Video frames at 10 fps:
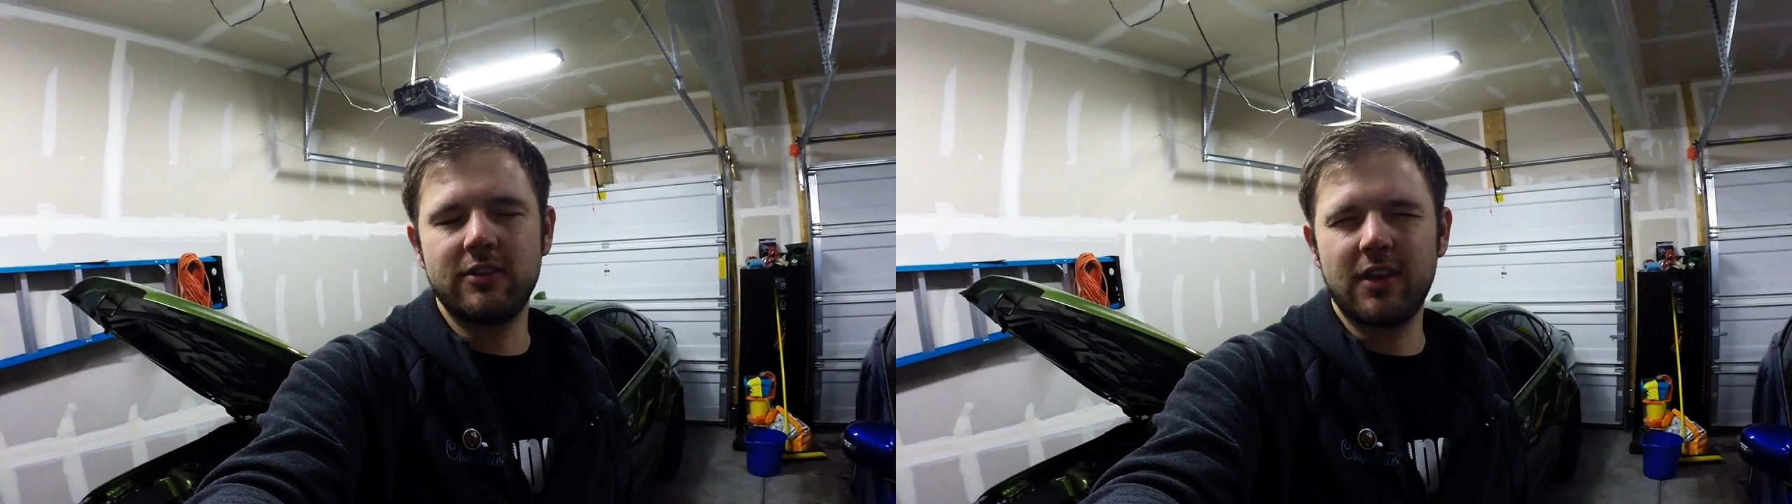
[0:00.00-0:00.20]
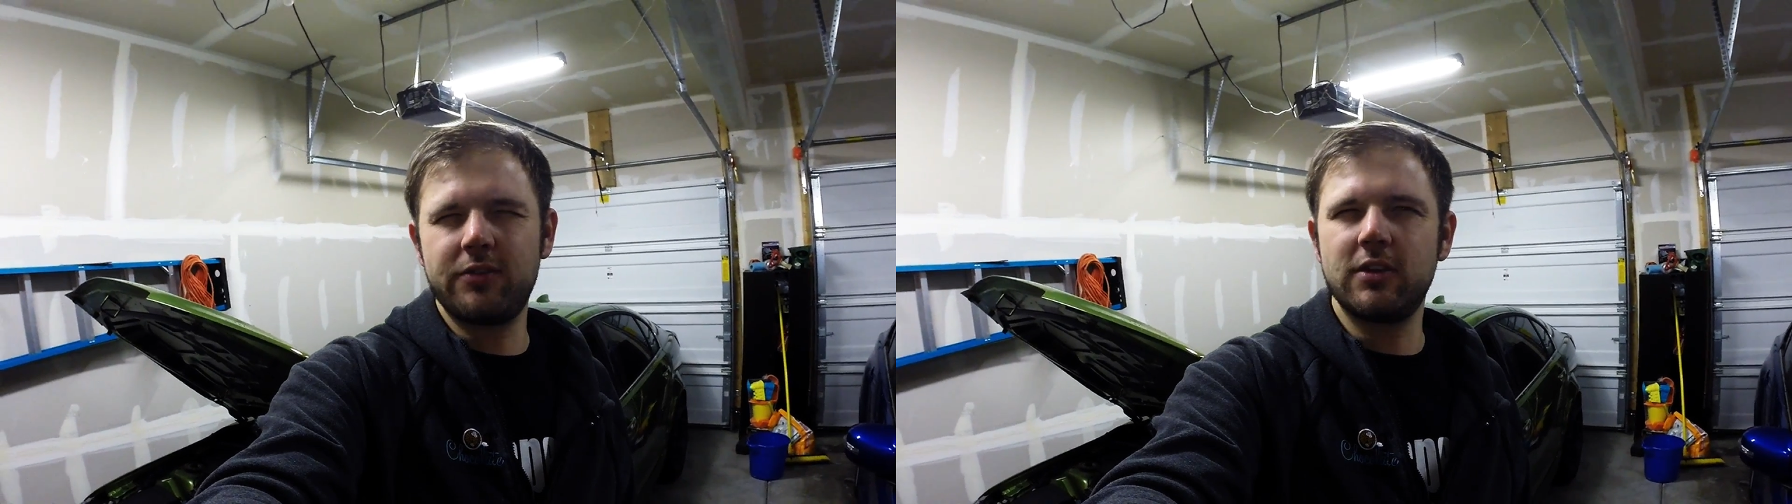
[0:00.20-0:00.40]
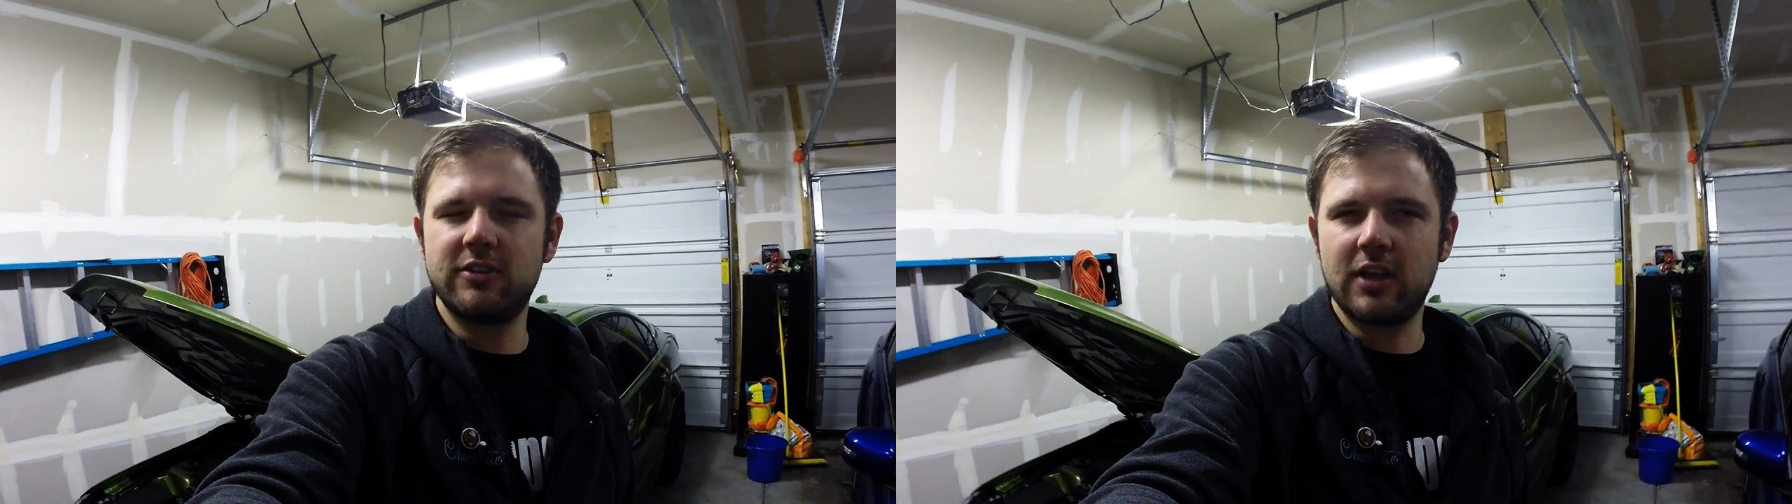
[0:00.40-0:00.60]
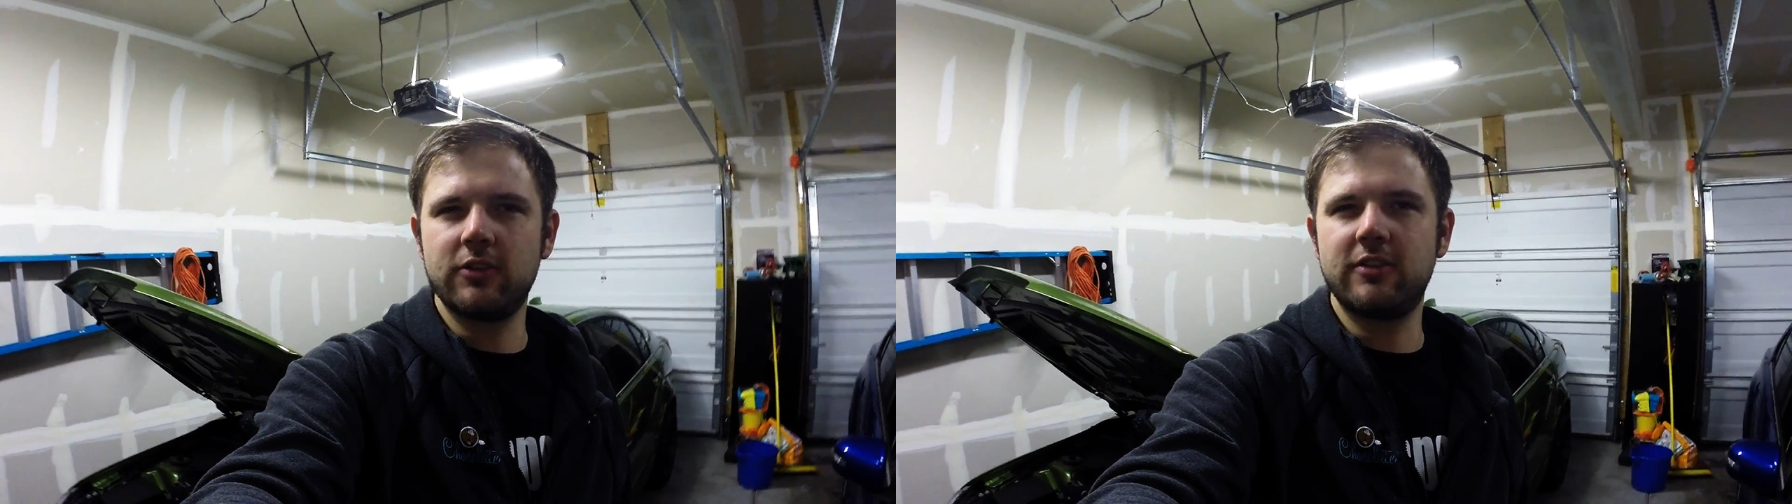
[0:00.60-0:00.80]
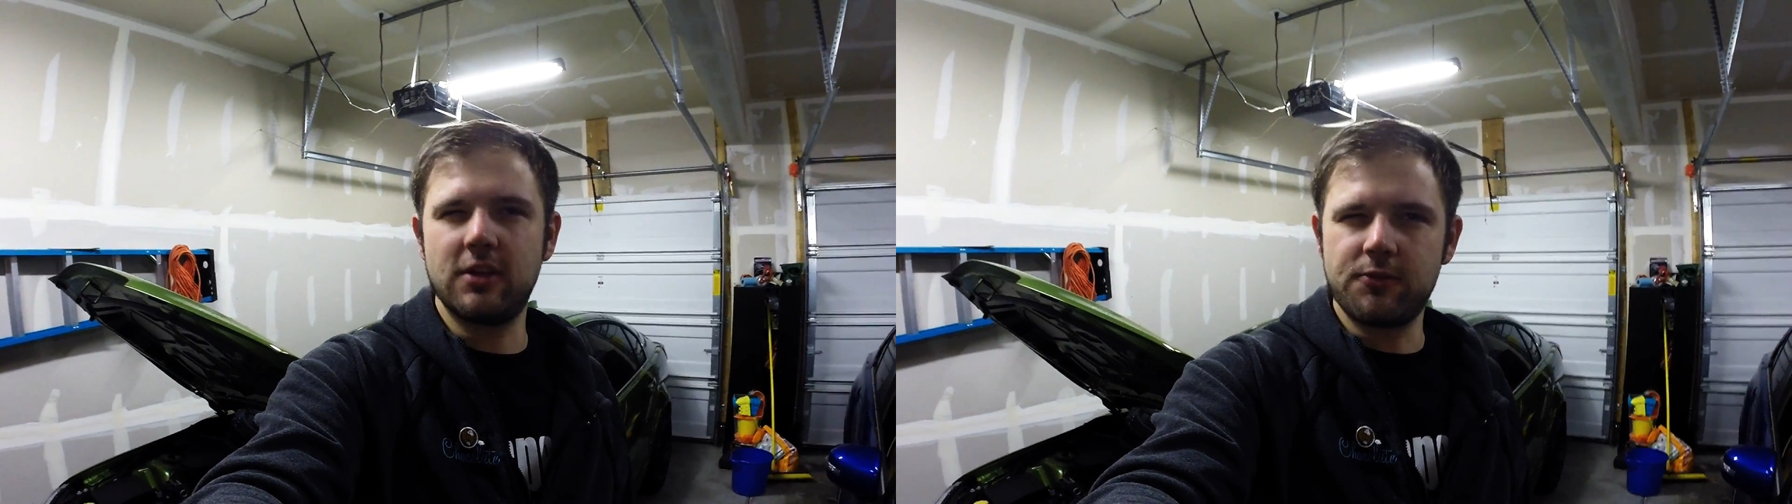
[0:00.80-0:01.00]
It definitely
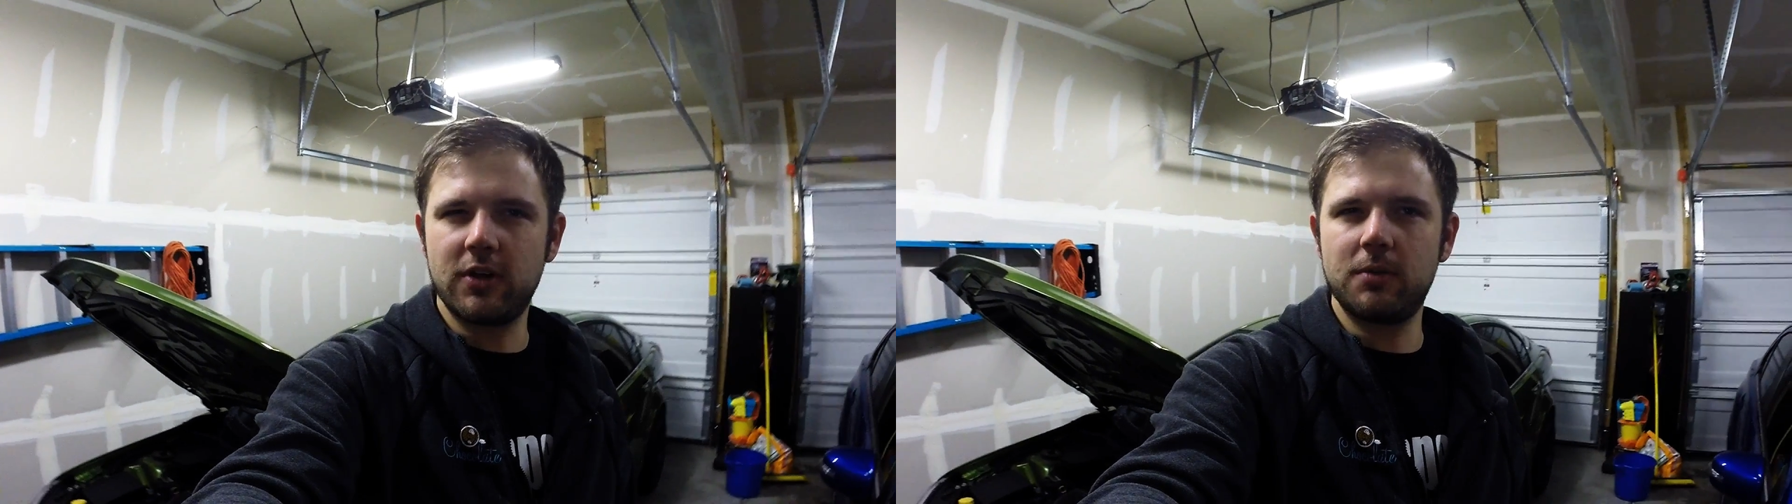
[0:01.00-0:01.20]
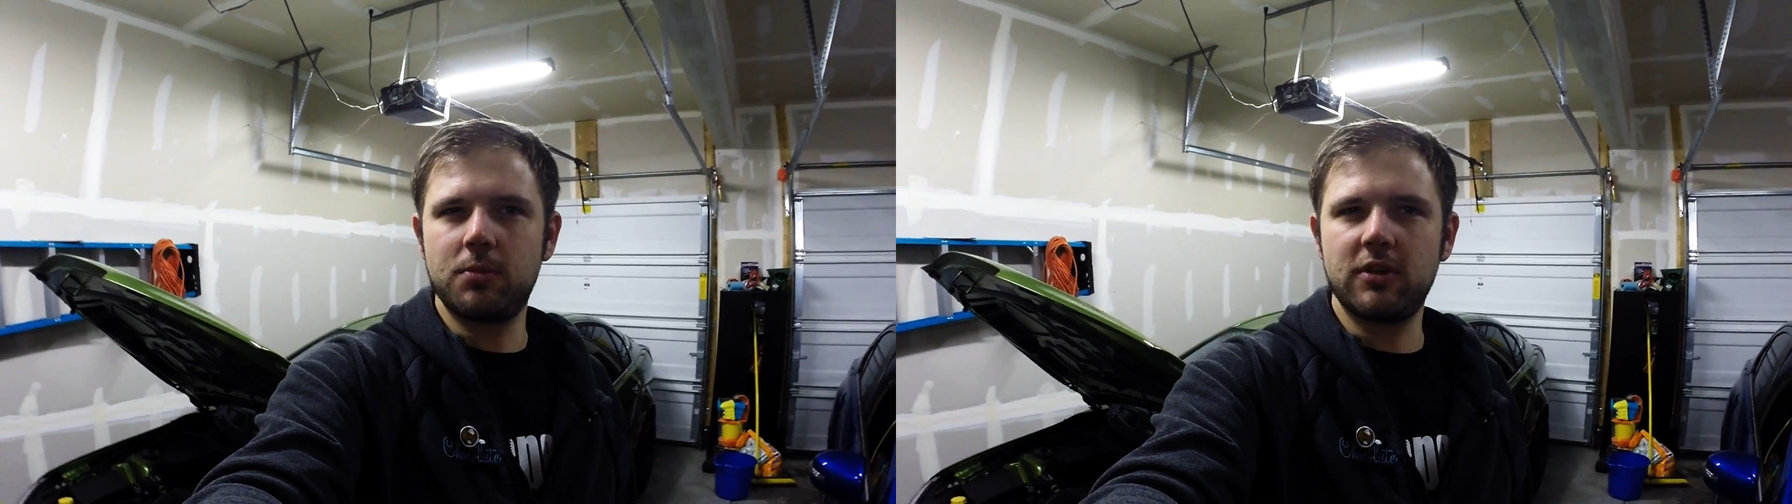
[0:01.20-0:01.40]
sounds different,